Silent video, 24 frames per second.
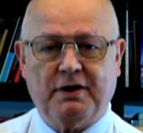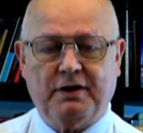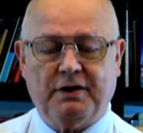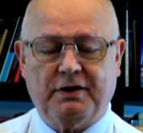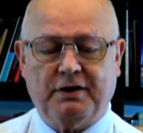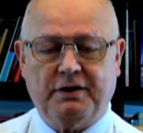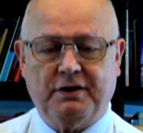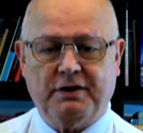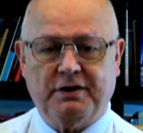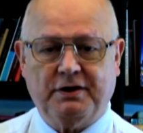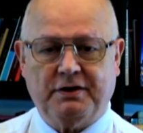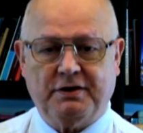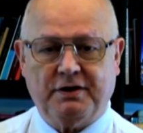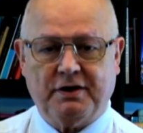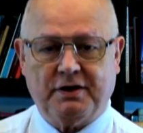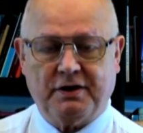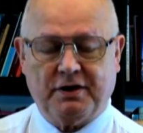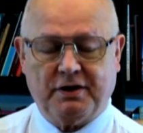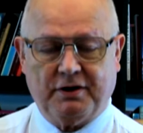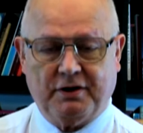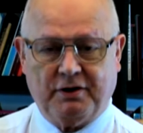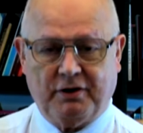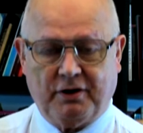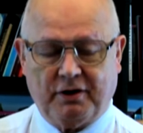the
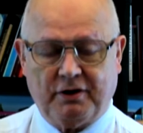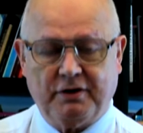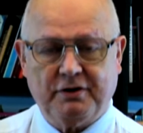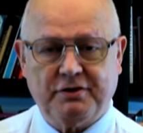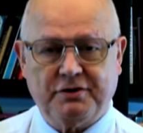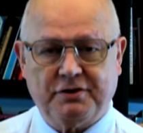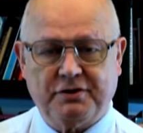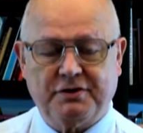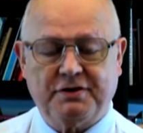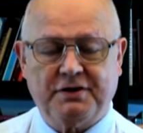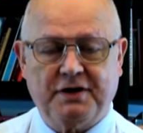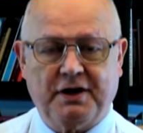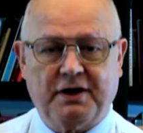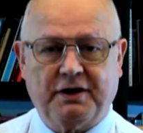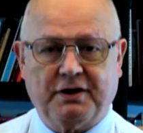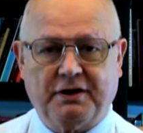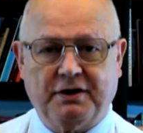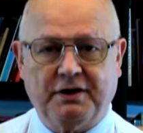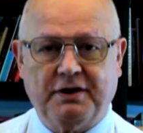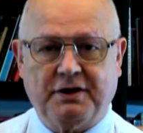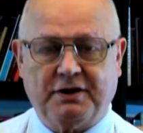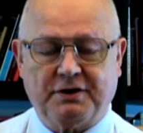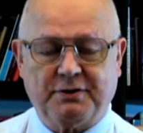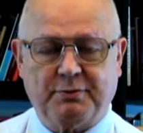knowledge and
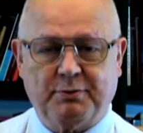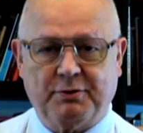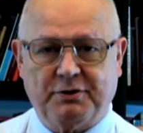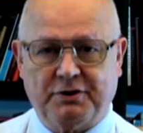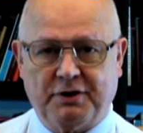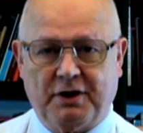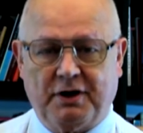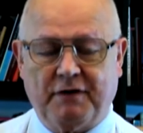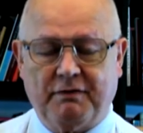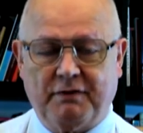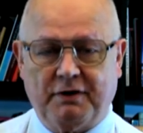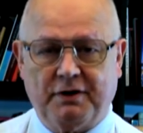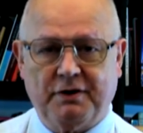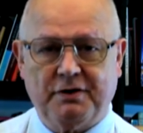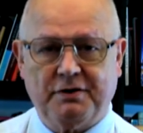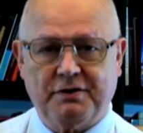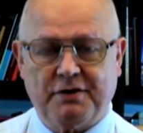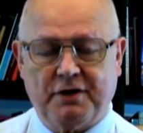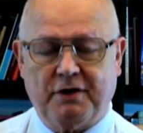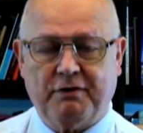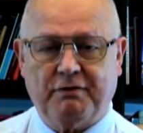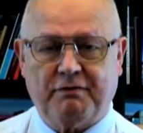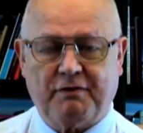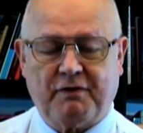techniques which I've
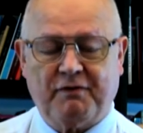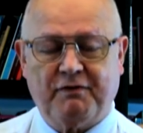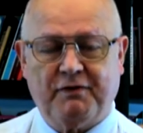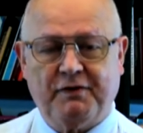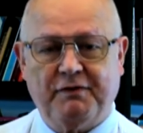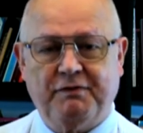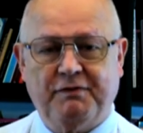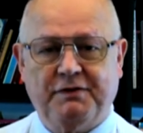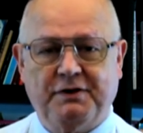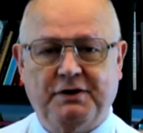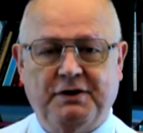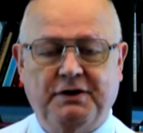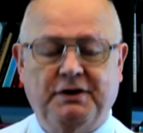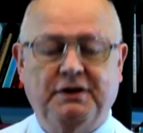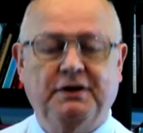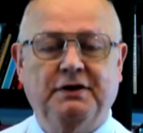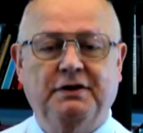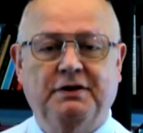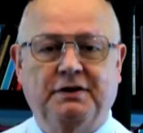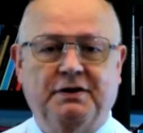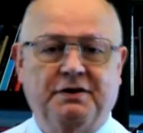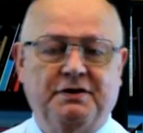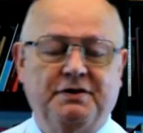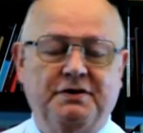learnt over 50
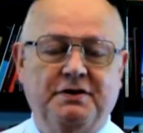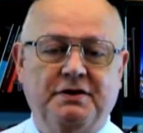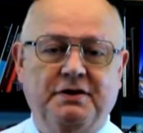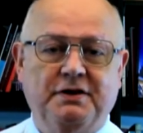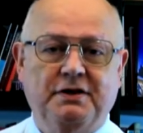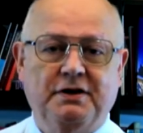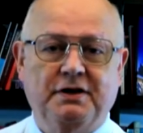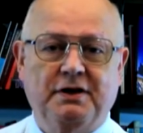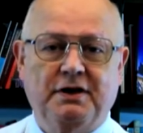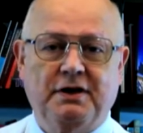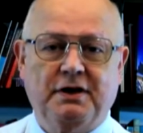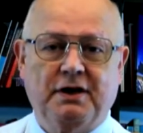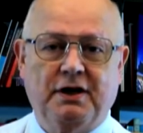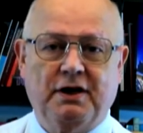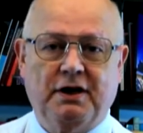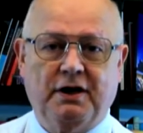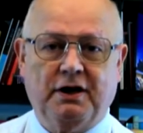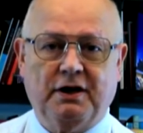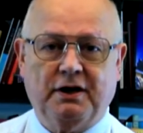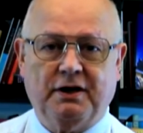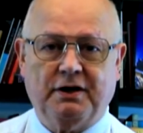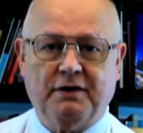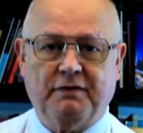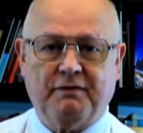years
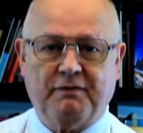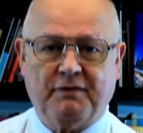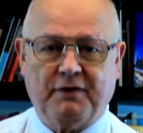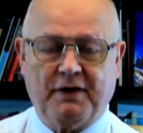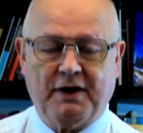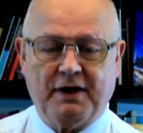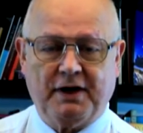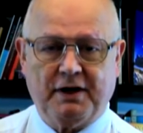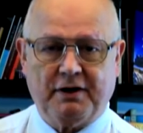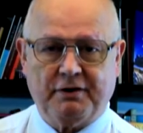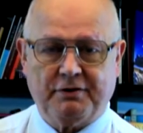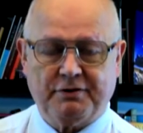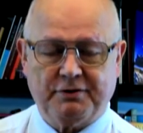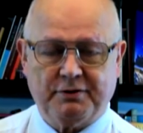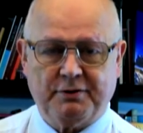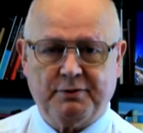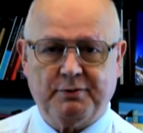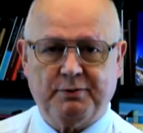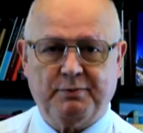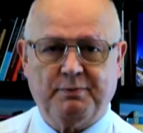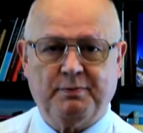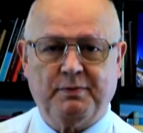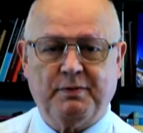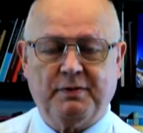for how
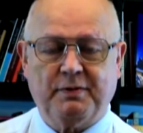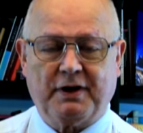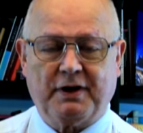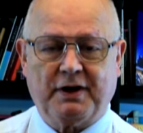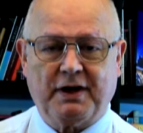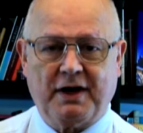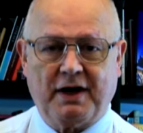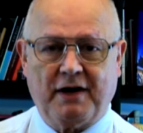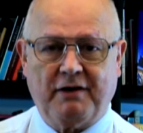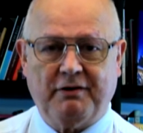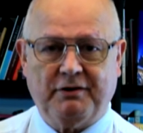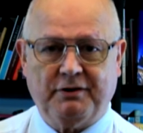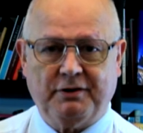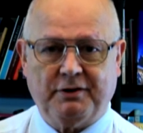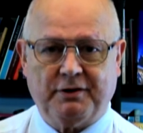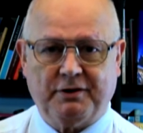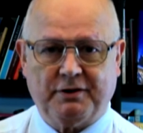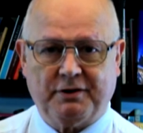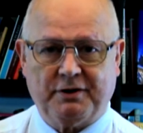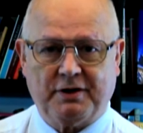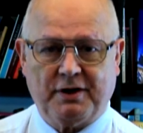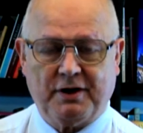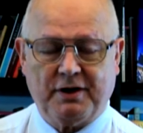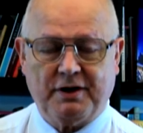to carry
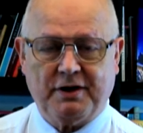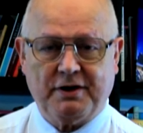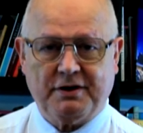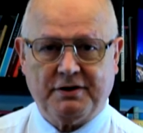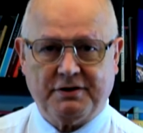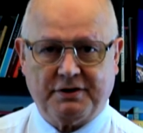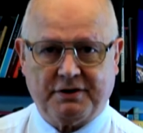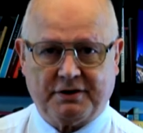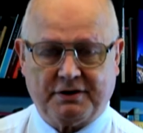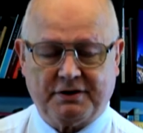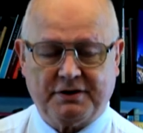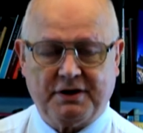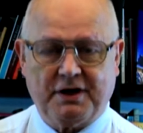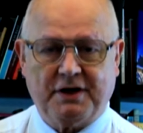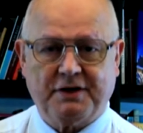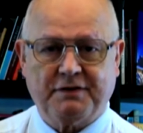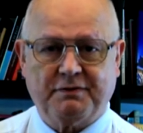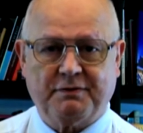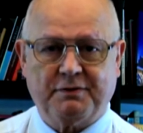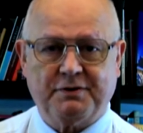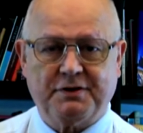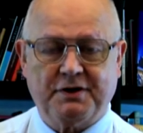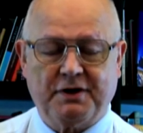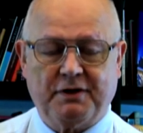on
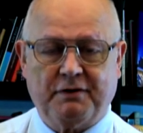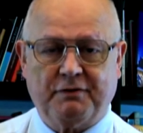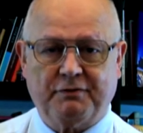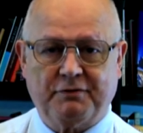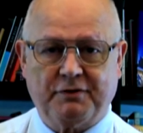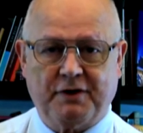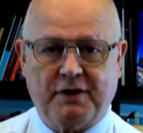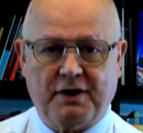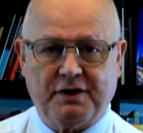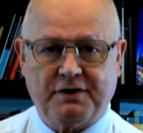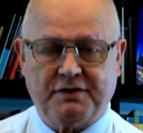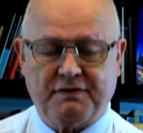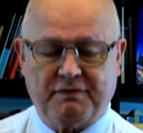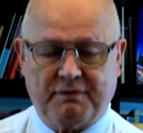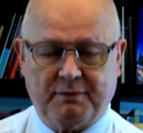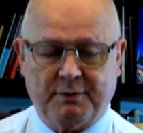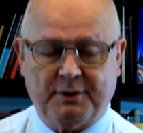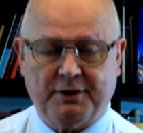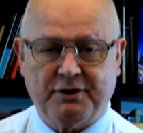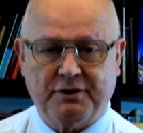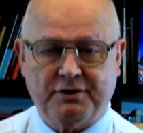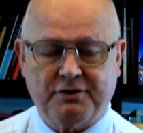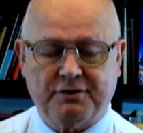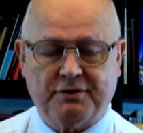successful
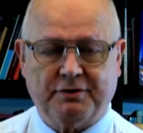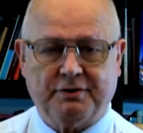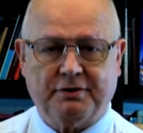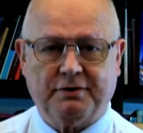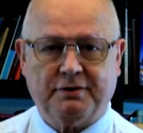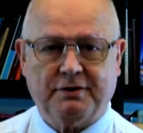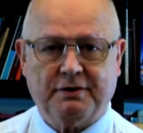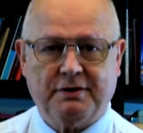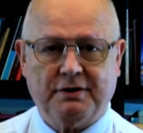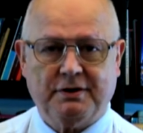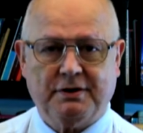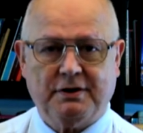self-transformation.